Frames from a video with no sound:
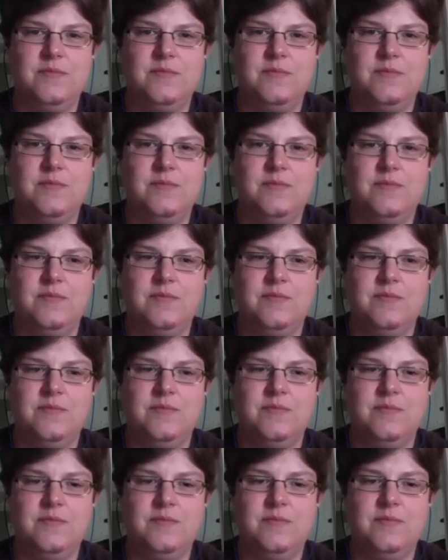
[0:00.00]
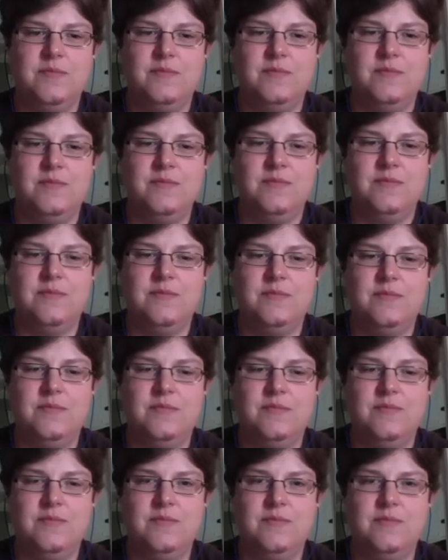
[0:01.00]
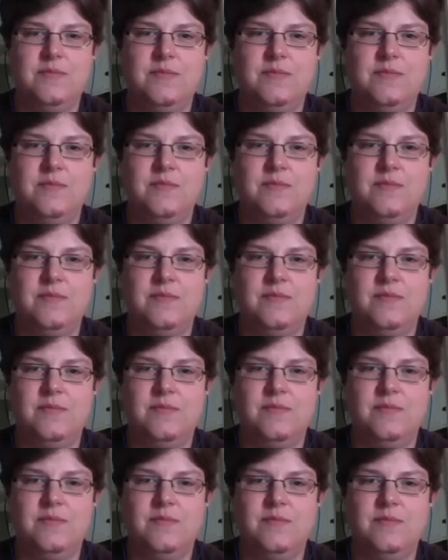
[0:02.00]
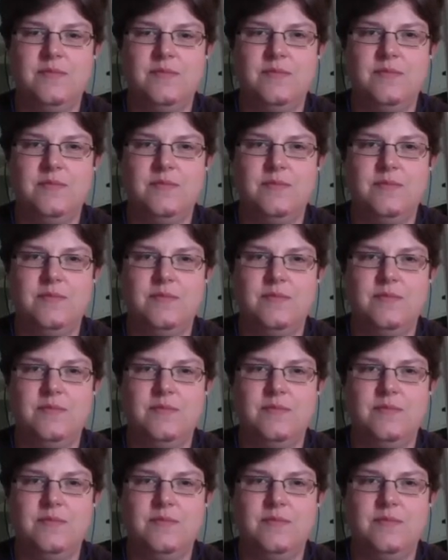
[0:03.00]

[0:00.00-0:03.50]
(not speaking)